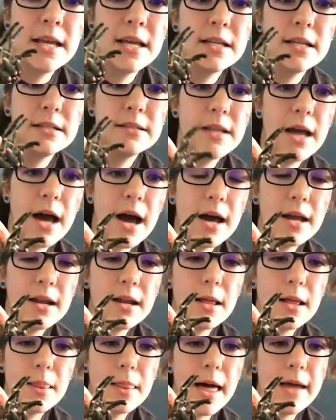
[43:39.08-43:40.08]
not
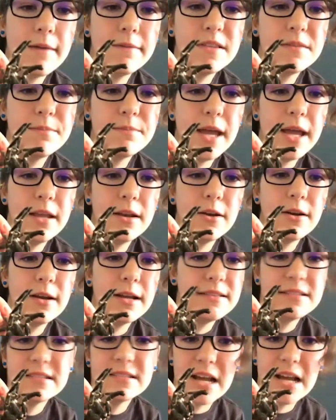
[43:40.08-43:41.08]
a live spider.
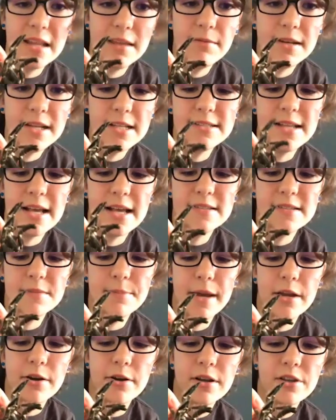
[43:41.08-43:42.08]
It's not even a dead
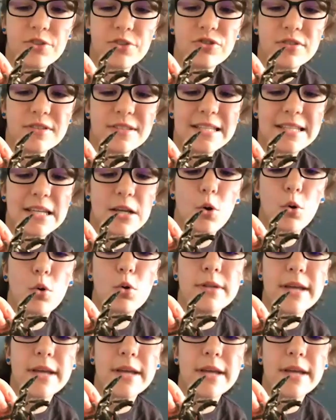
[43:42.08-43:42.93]
spider. It's just the old